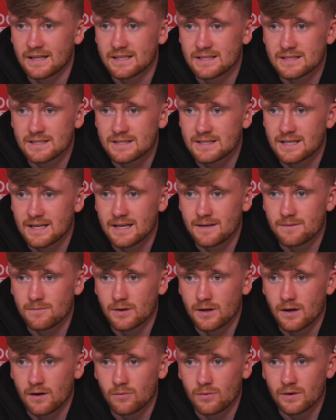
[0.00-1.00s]
and as a team,
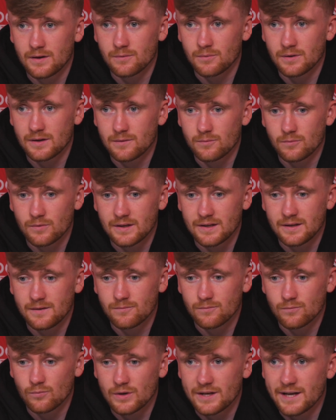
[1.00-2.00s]
you know,
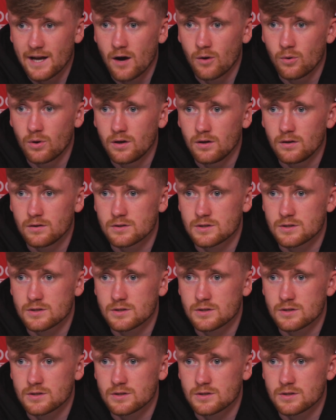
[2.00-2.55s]
we know.